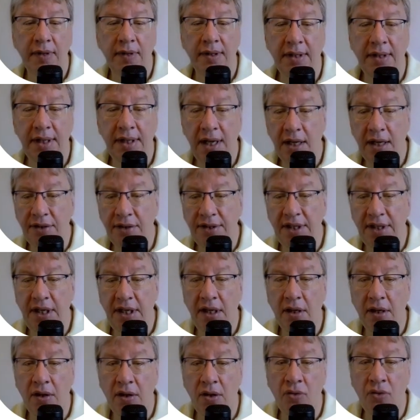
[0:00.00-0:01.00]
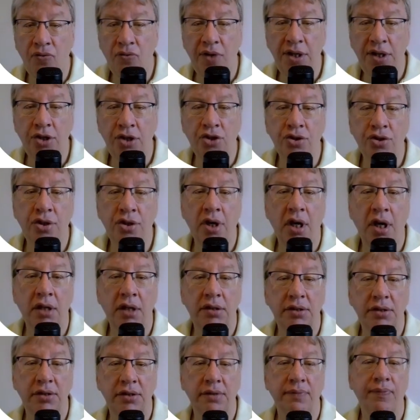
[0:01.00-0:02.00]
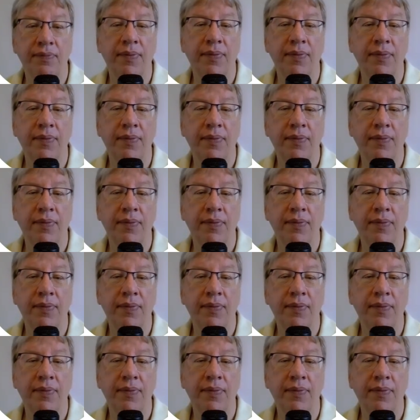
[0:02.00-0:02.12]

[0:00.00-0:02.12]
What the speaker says: They are the orange dots.